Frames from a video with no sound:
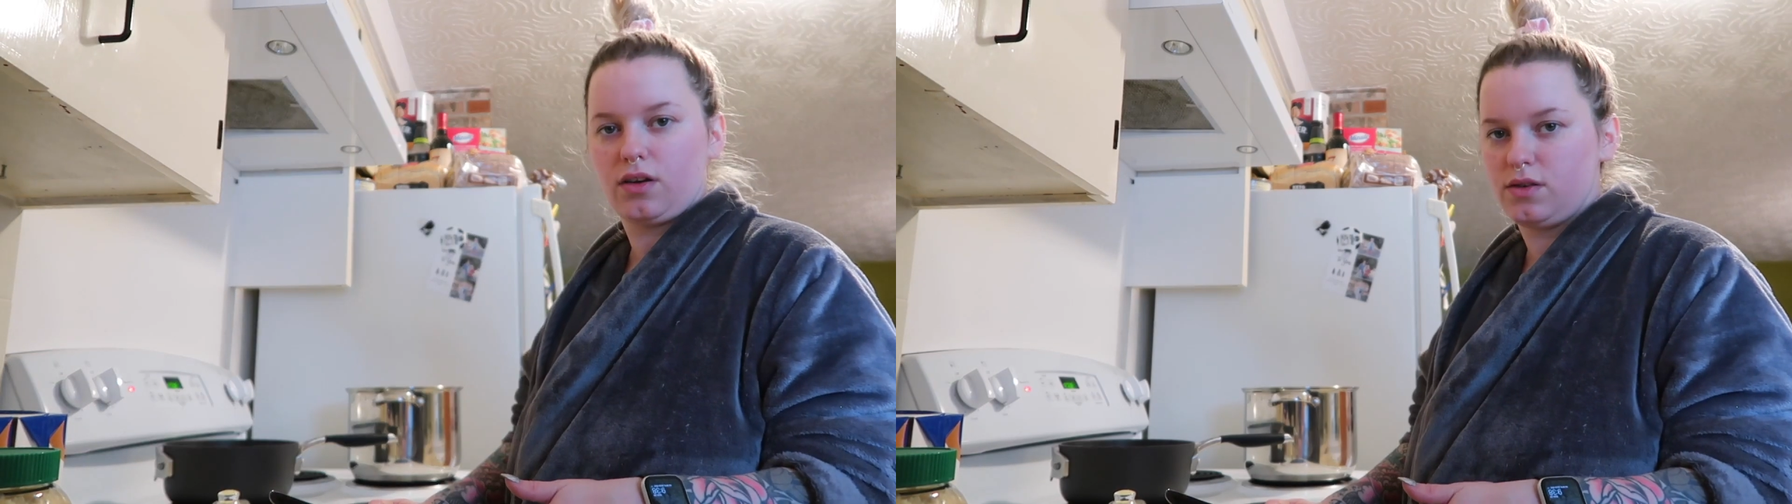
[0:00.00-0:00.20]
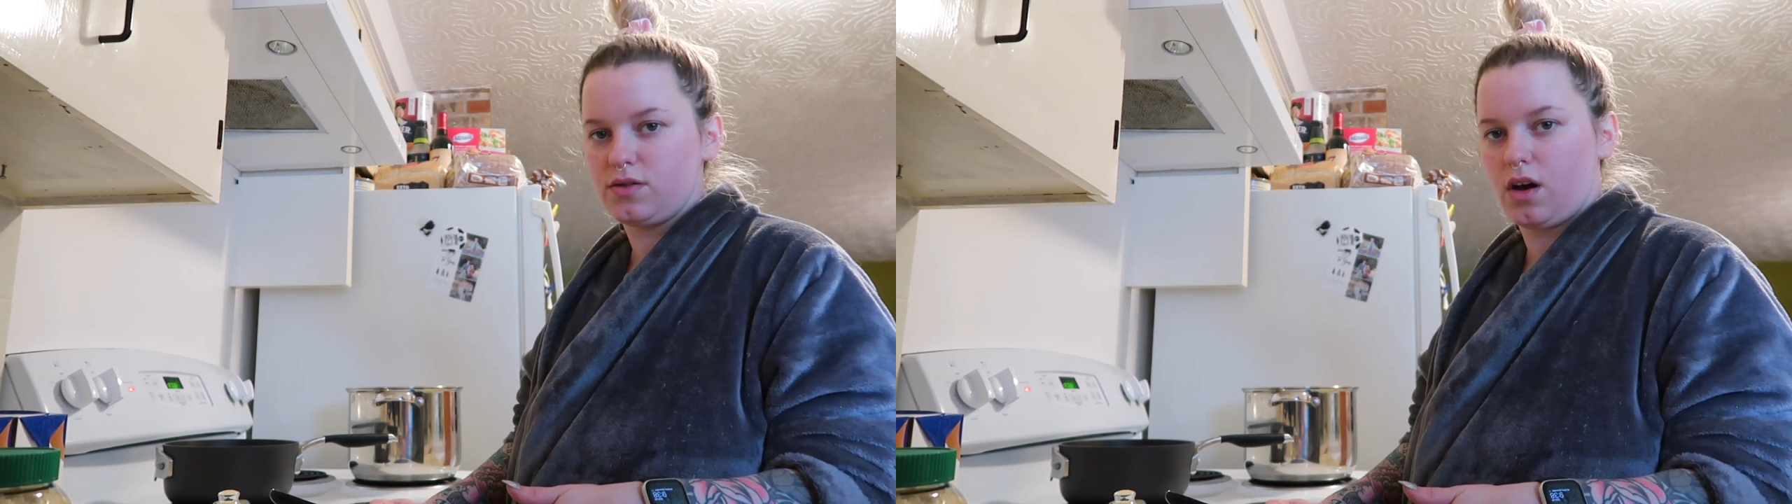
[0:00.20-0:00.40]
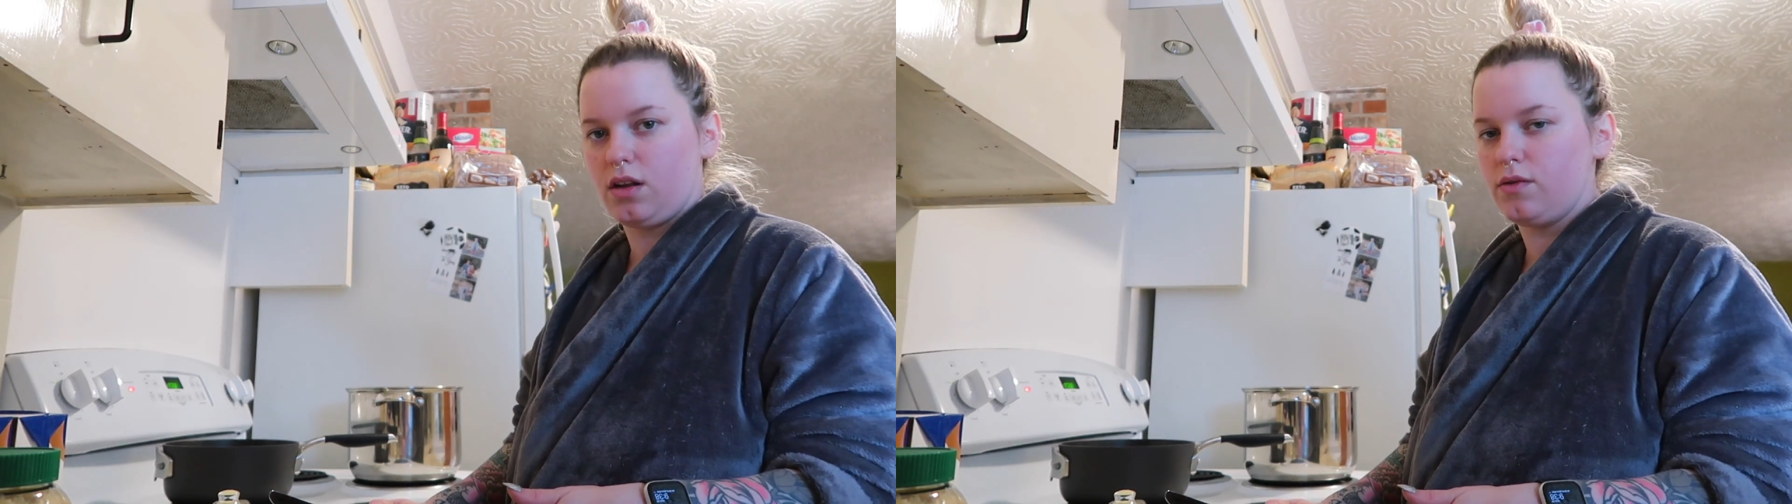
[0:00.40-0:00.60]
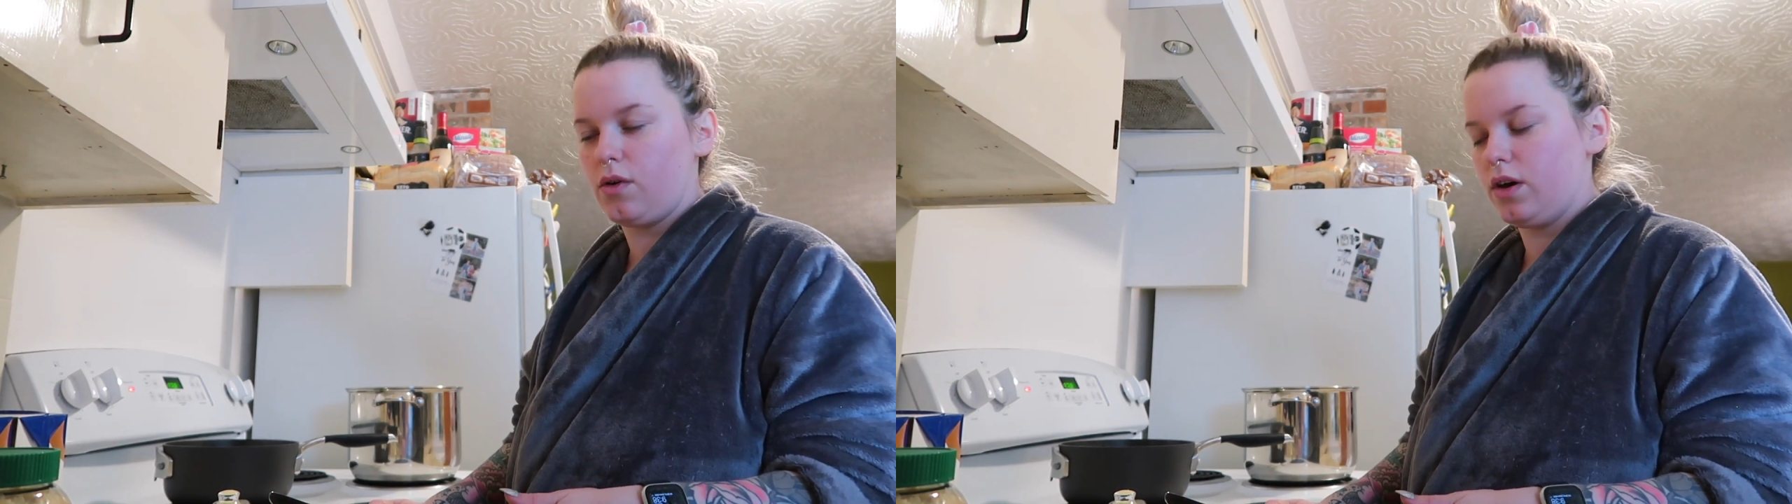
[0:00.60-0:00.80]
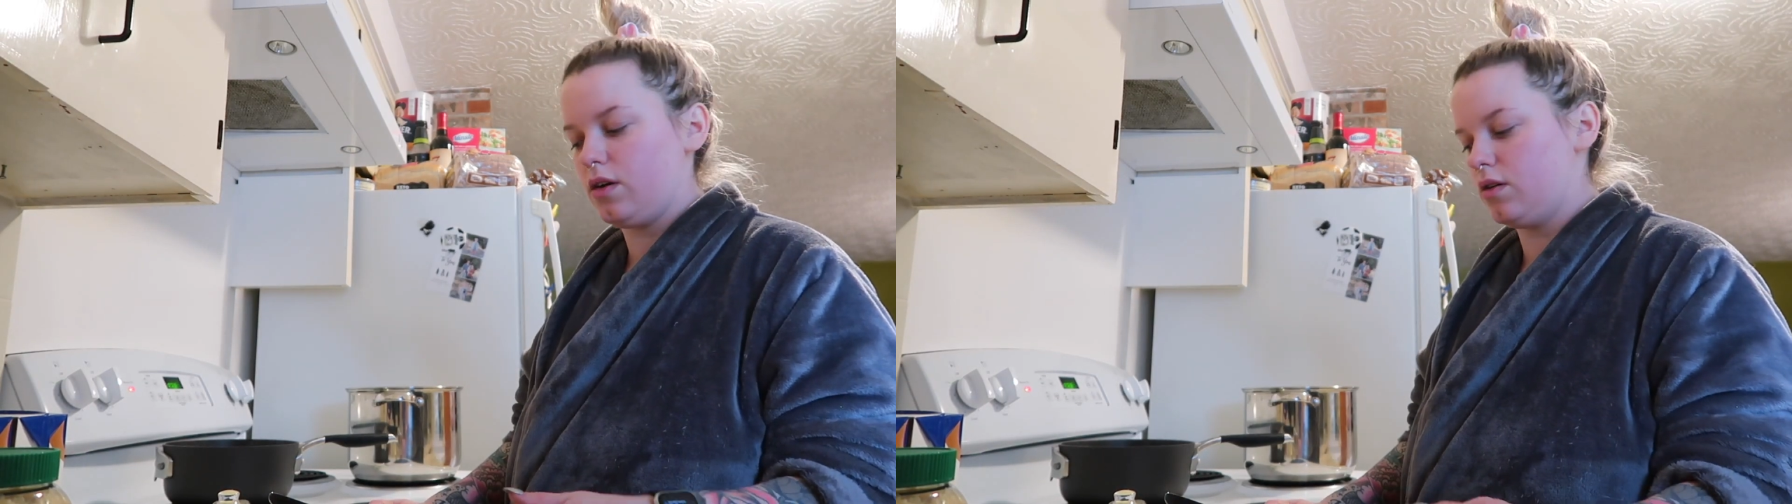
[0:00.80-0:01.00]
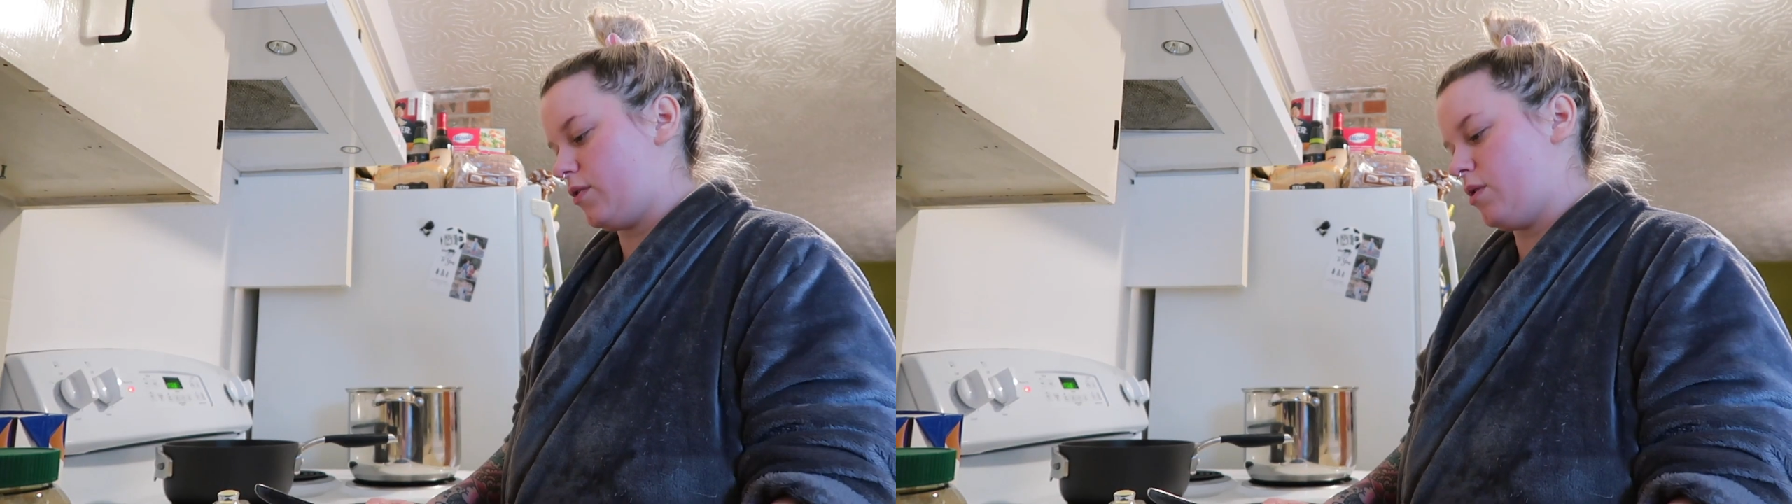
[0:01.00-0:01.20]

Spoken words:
I'll use olive oil.